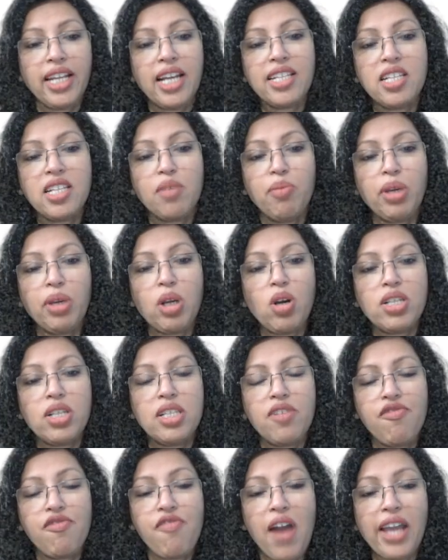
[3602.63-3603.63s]
answer because
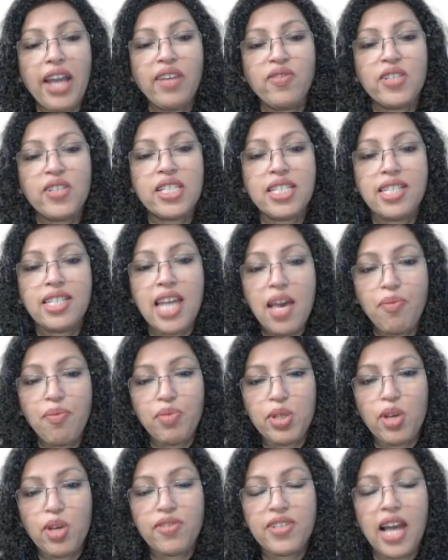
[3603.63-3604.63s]
the 5
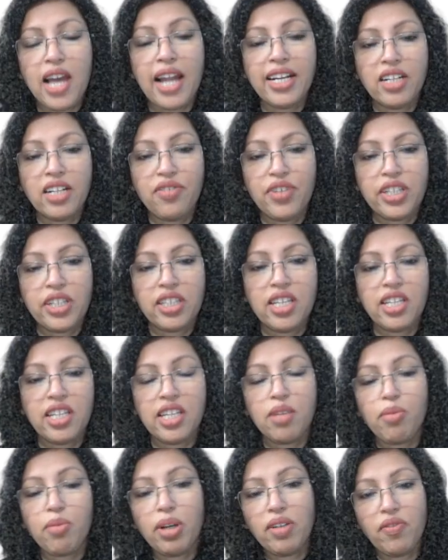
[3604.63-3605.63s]
steps of scientific
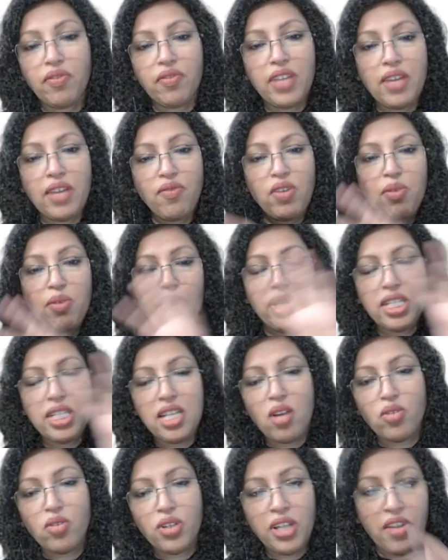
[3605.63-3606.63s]
thinking, but then we missed
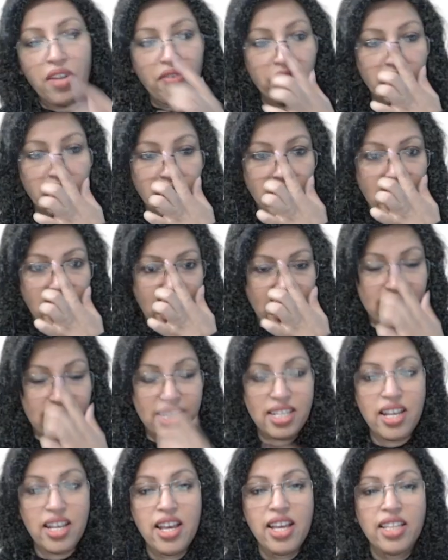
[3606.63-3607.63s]
out on everything
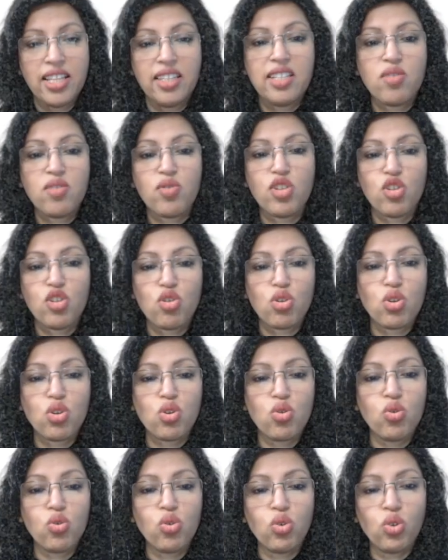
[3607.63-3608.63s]
else. This was
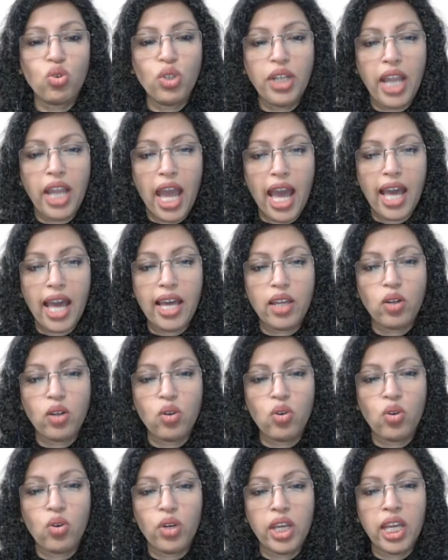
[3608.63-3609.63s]
too
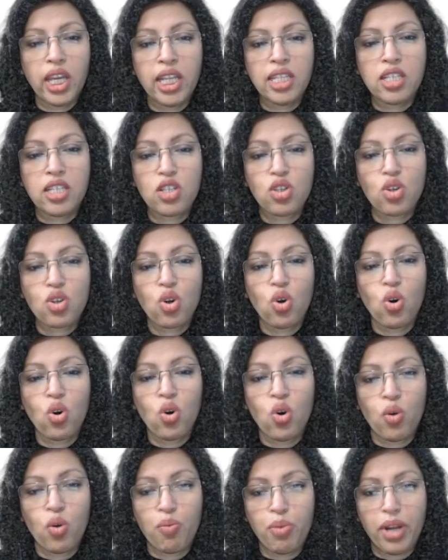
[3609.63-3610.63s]
narrow in
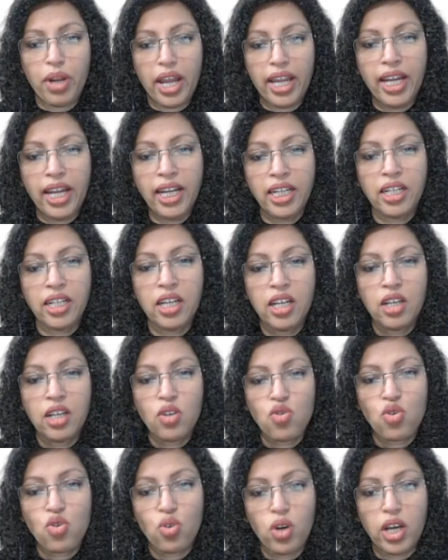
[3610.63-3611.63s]
scope, right?
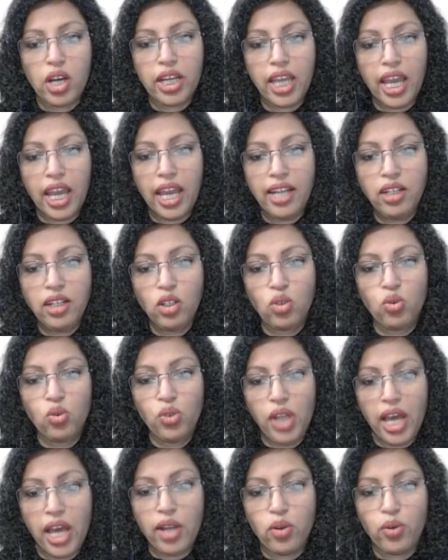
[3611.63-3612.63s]
So again, too
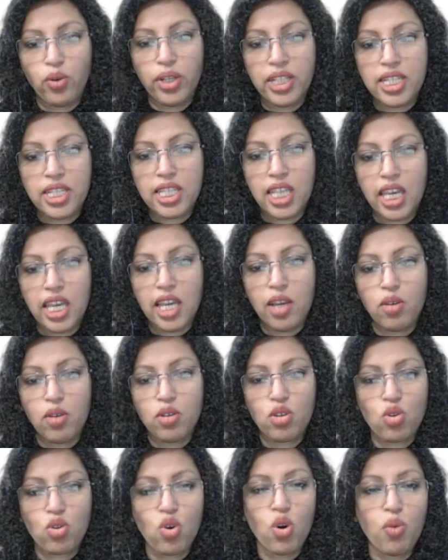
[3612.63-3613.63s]
narrow in
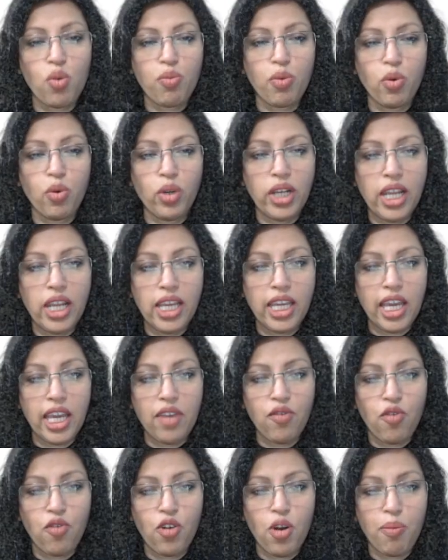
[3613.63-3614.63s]
scope only
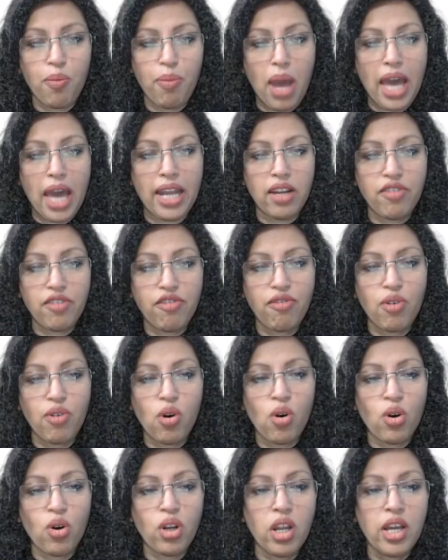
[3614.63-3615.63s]
came from para
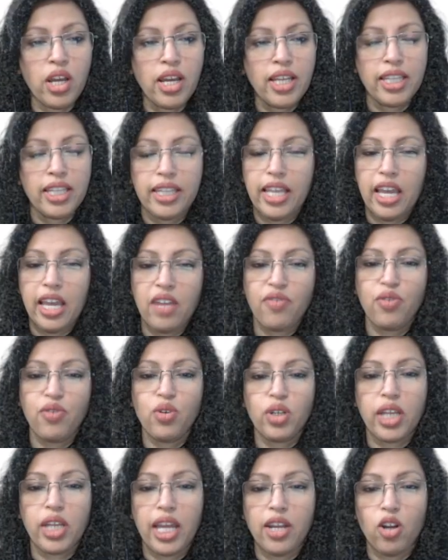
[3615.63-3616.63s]
4,
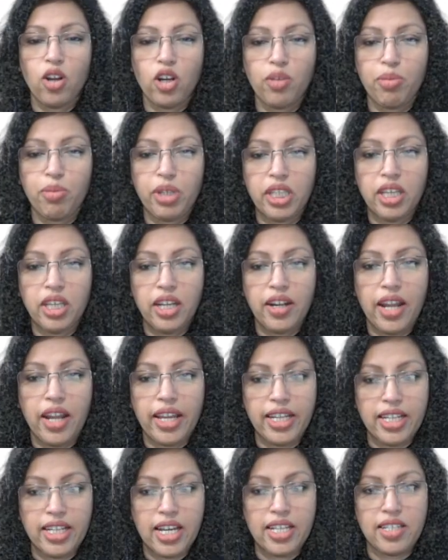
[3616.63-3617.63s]
therefore cannot be the
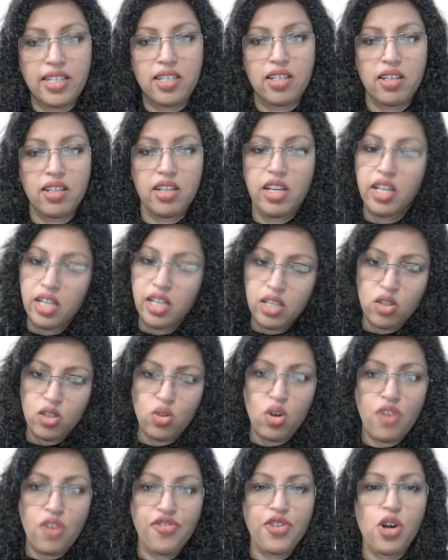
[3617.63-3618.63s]
right answer.
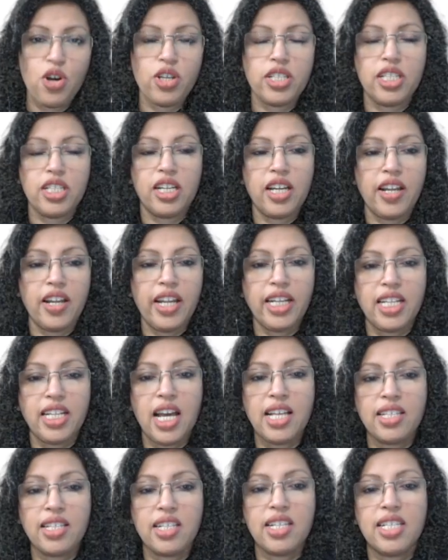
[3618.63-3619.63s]
So of course, the correct
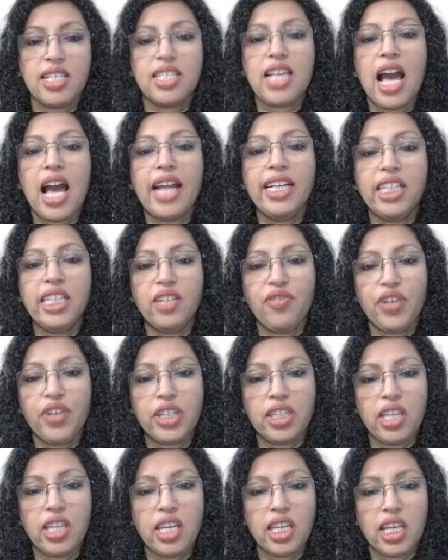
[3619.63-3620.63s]
answer is
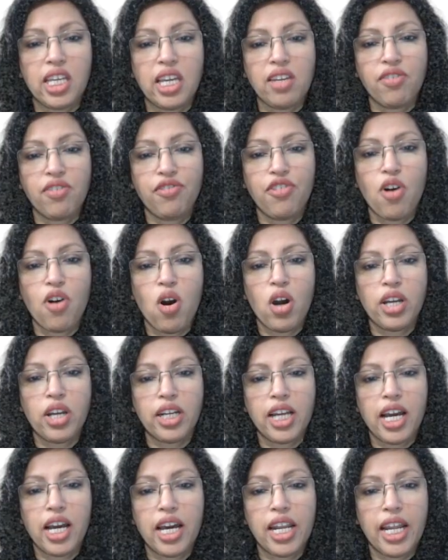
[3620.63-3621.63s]
scientific thinking for
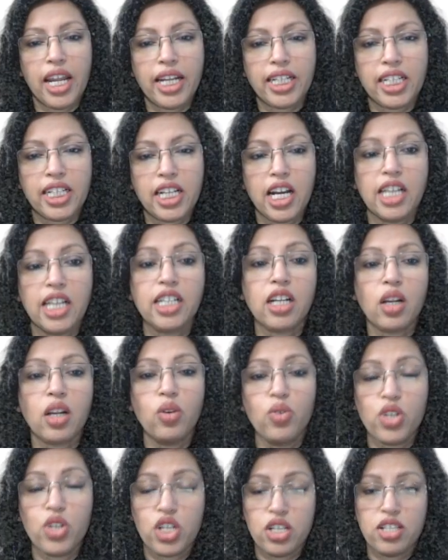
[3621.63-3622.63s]
correct
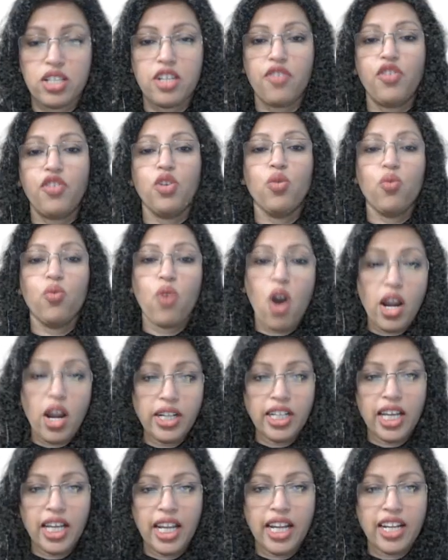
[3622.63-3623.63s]
conclusions. If you
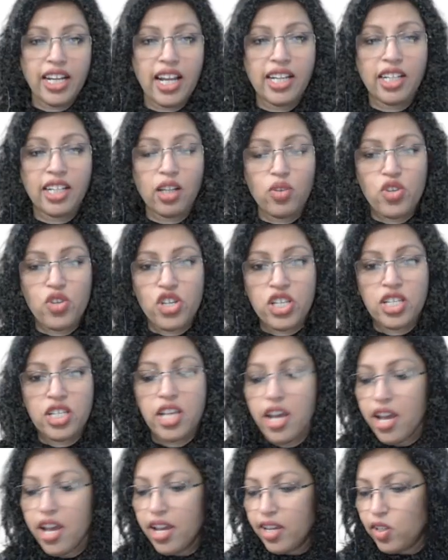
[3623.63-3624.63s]
want correct conclusions,
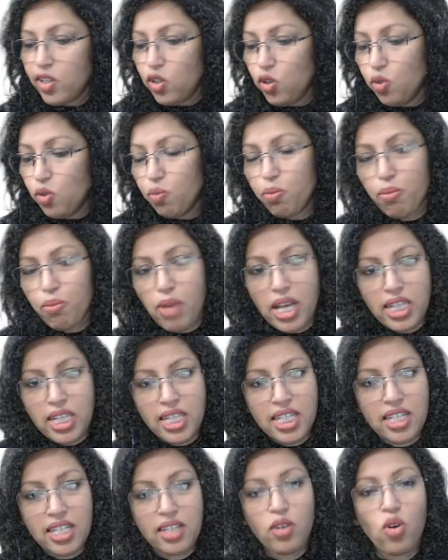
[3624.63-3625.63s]
you
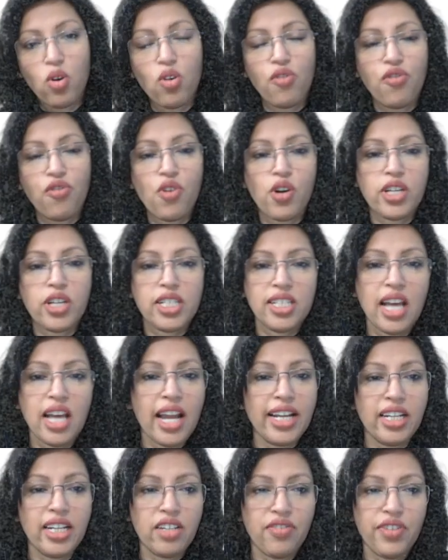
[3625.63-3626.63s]
must go for
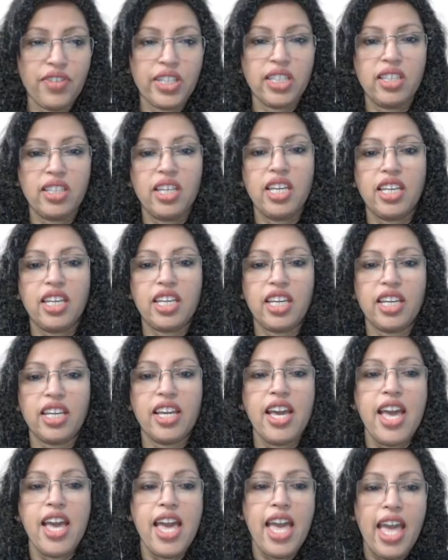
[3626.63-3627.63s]
scientific thinking.
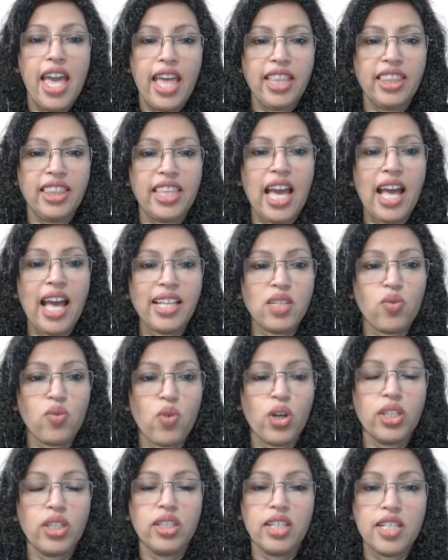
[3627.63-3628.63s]
And that's
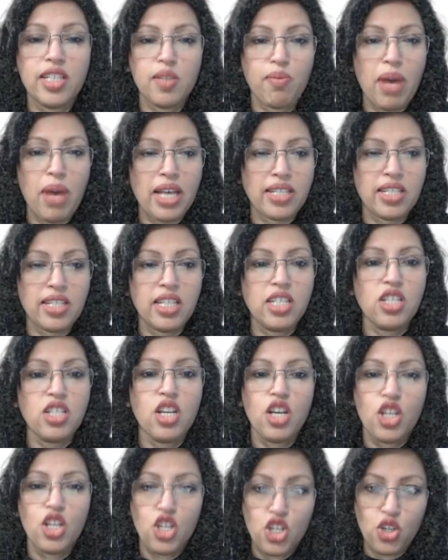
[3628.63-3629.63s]
what this passage
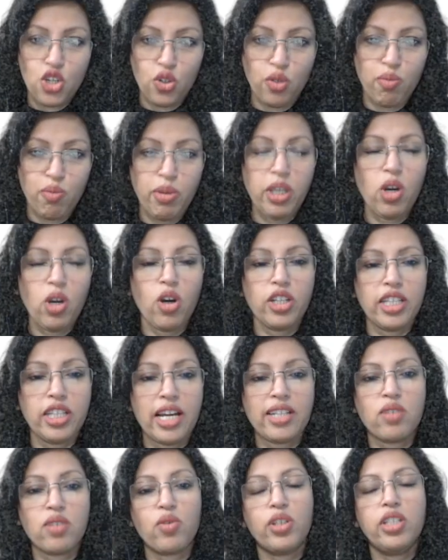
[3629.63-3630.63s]
should be, or
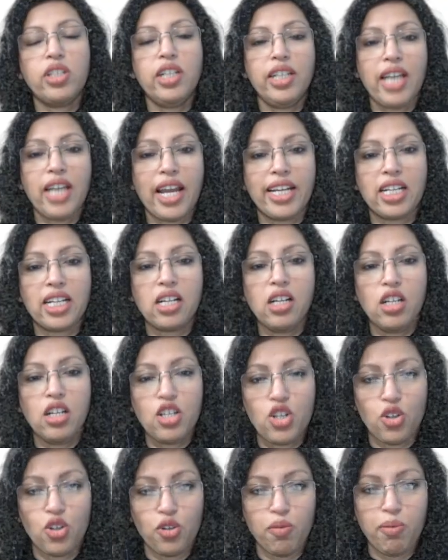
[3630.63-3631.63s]
that's what the title
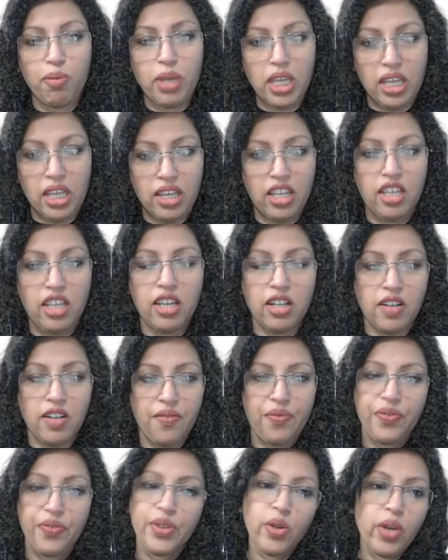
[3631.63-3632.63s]
should be here.
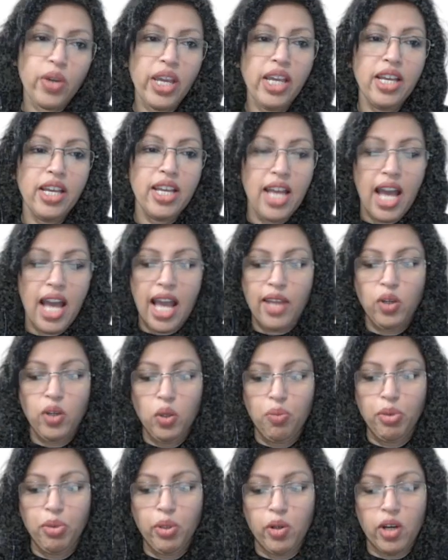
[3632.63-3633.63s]
Okay, I
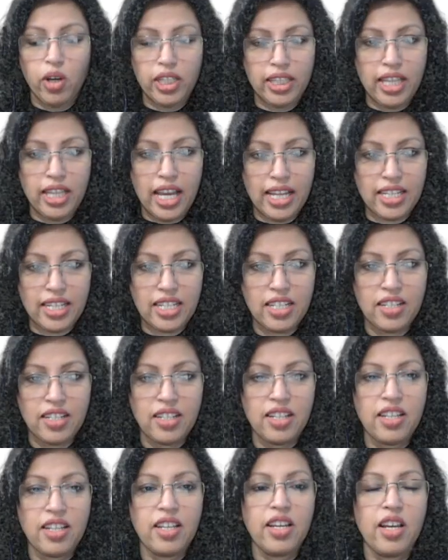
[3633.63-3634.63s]
hope you got that.
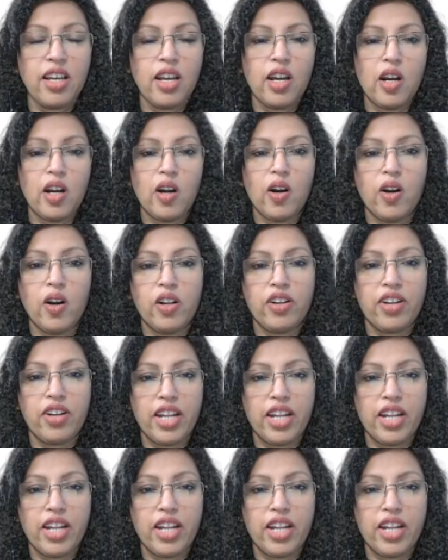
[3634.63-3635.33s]
All